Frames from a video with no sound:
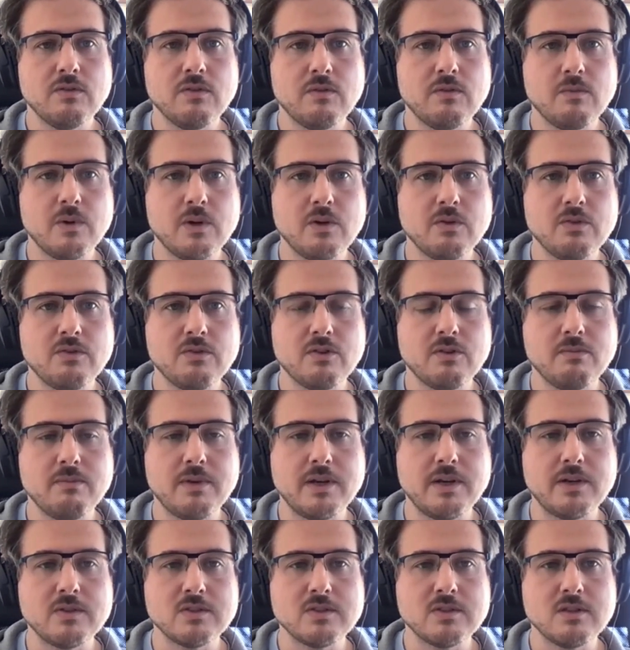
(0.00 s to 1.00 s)
both from
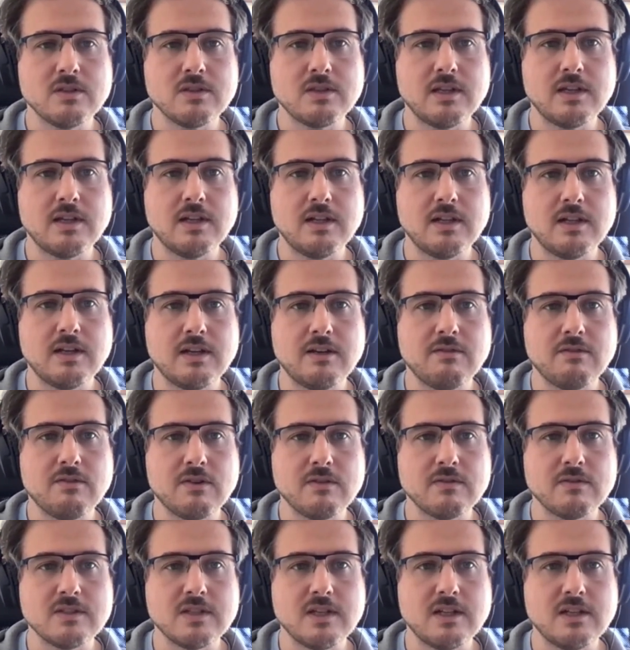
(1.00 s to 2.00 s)
VirusTotal and
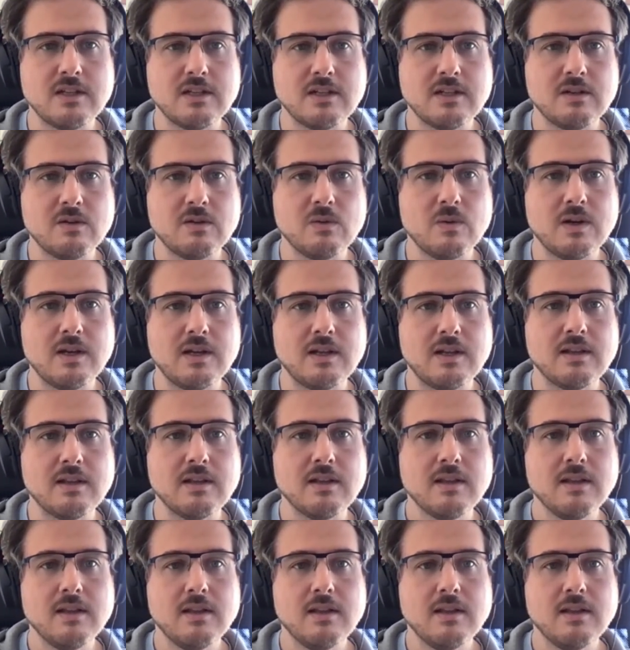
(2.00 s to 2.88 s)
from SentinelOne.